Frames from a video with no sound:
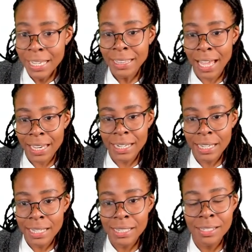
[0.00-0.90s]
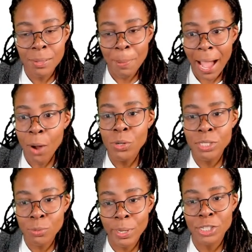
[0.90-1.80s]
that is the power
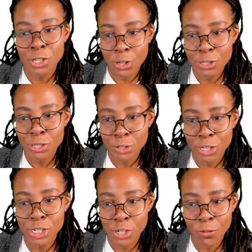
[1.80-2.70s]
to which the concentration